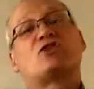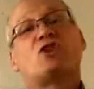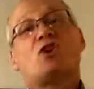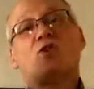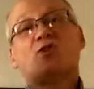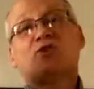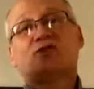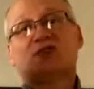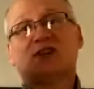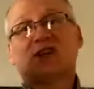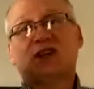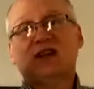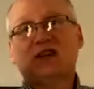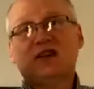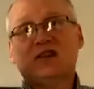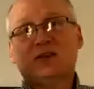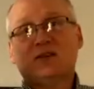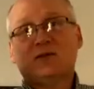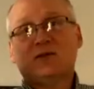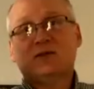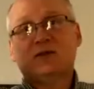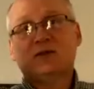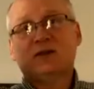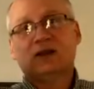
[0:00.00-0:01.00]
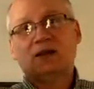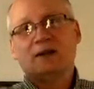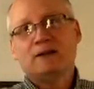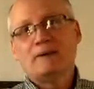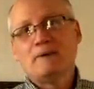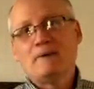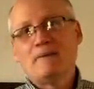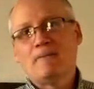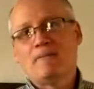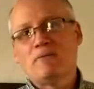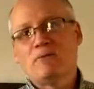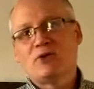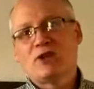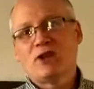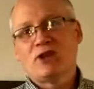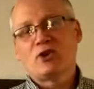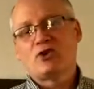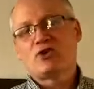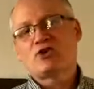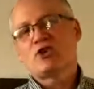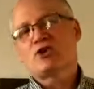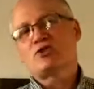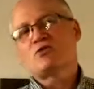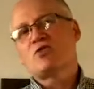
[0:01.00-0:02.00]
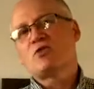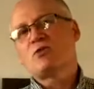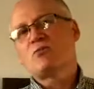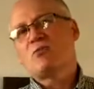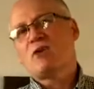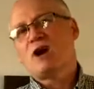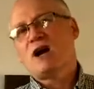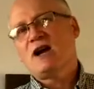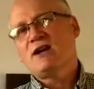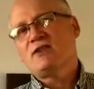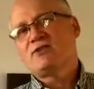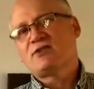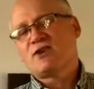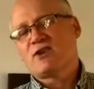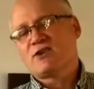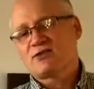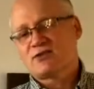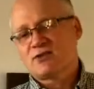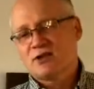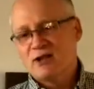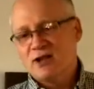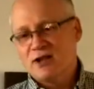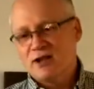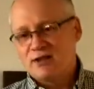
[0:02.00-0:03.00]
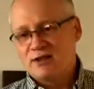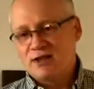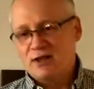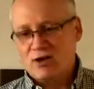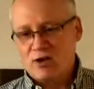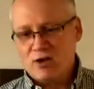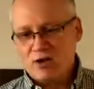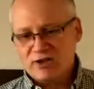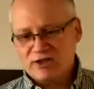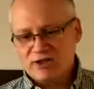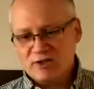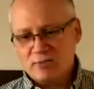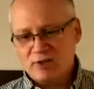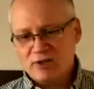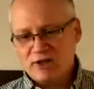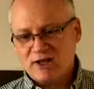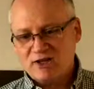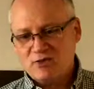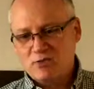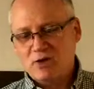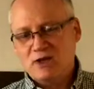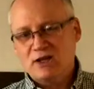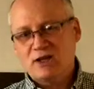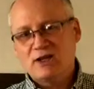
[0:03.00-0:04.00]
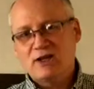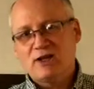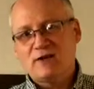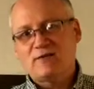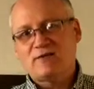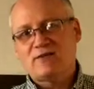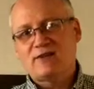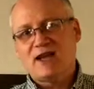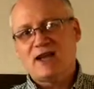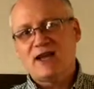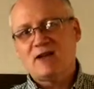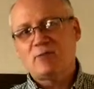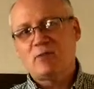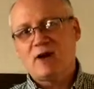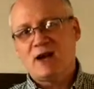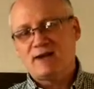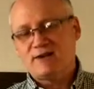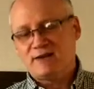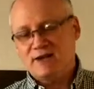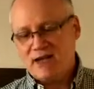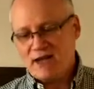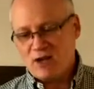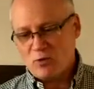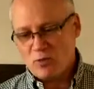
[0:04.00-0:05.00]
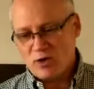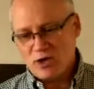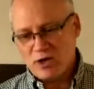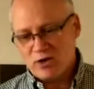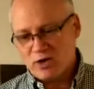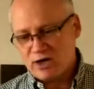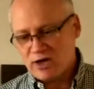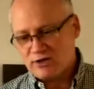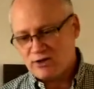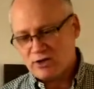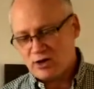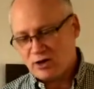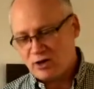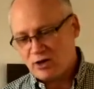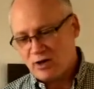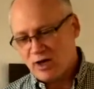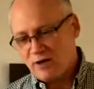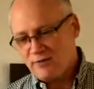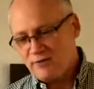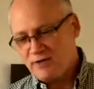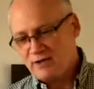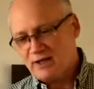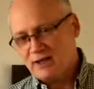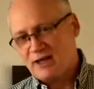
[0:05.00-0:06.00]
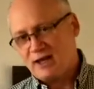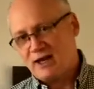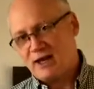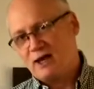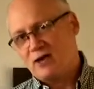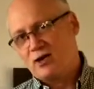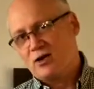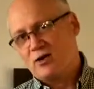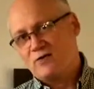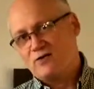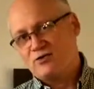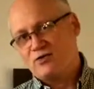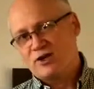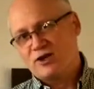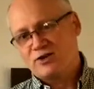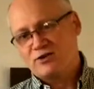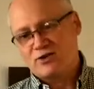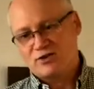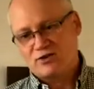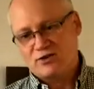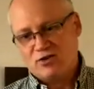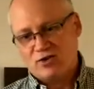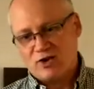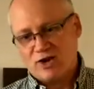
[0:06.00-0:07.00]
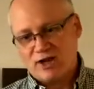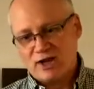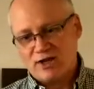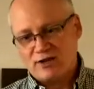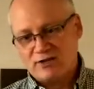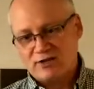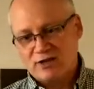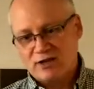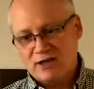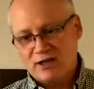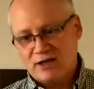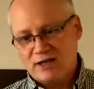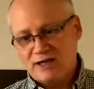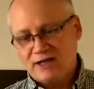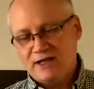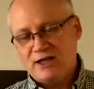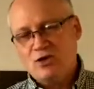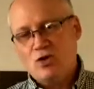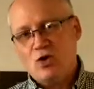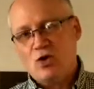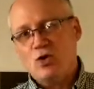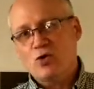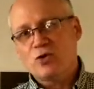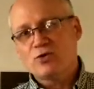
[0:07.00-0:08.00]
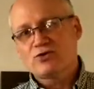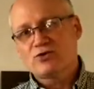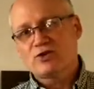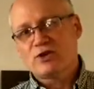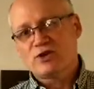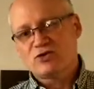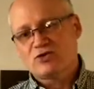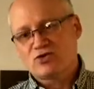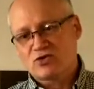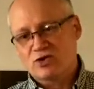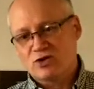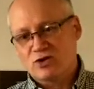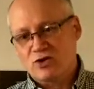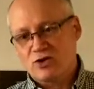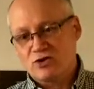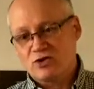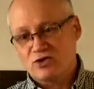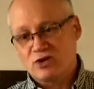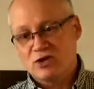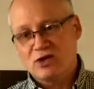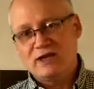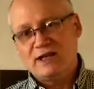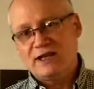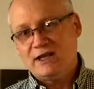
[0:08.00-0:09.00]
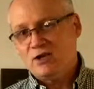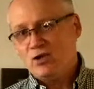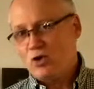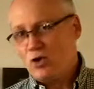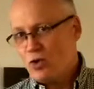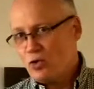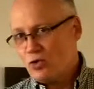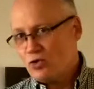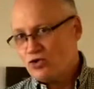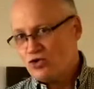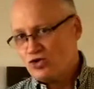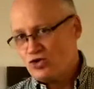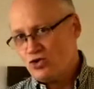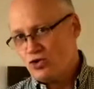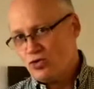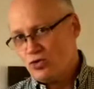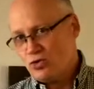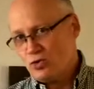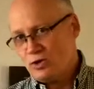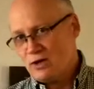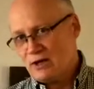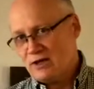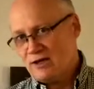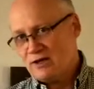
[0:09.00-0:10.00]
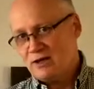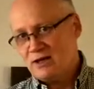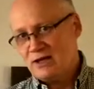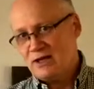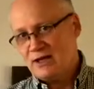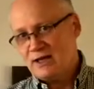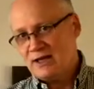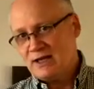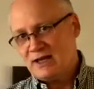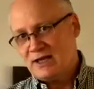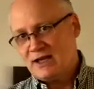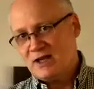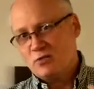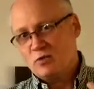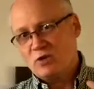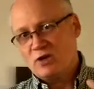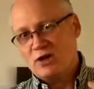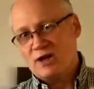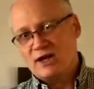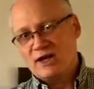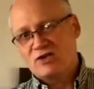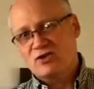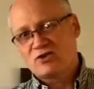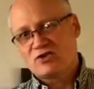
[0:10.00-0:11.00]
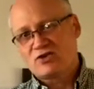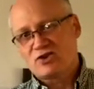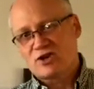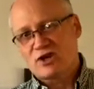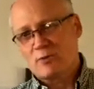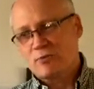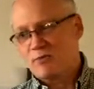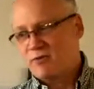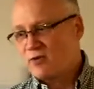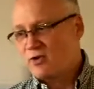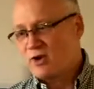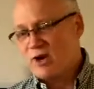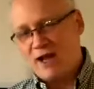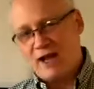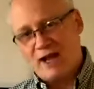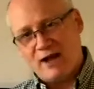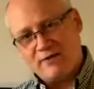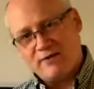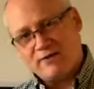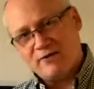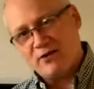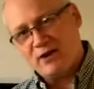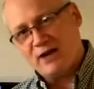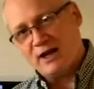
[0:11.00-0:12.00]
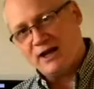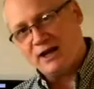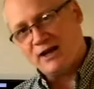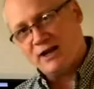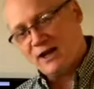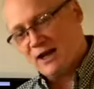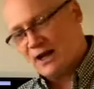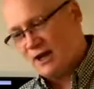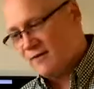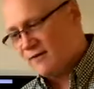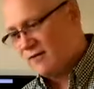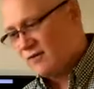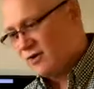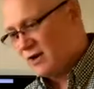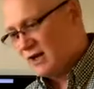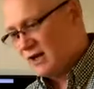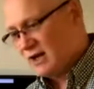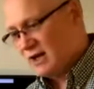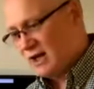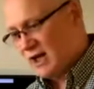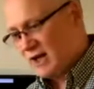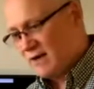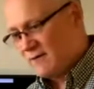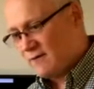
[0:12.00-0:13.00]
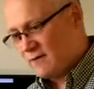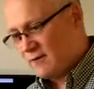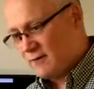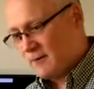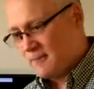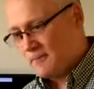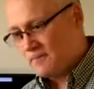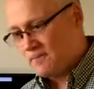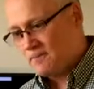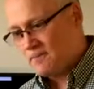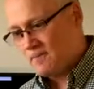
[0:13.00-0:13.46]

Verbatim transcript: goes to him. You know, it just reminds us that ultimately, as we live day by day, we are in the loving care of Jesus Christ. He holds His church, He holds you in, in relationship forever and ever and ever.